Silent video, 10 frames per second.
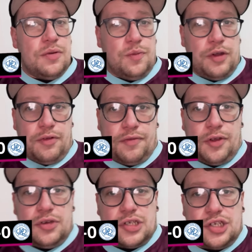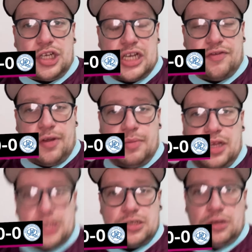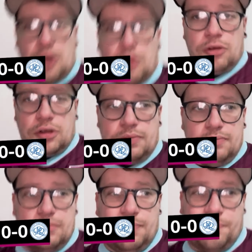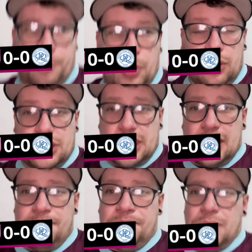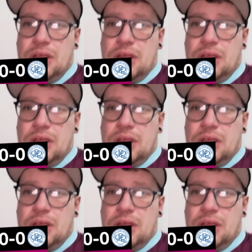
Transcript: we refused to change from this long ball team.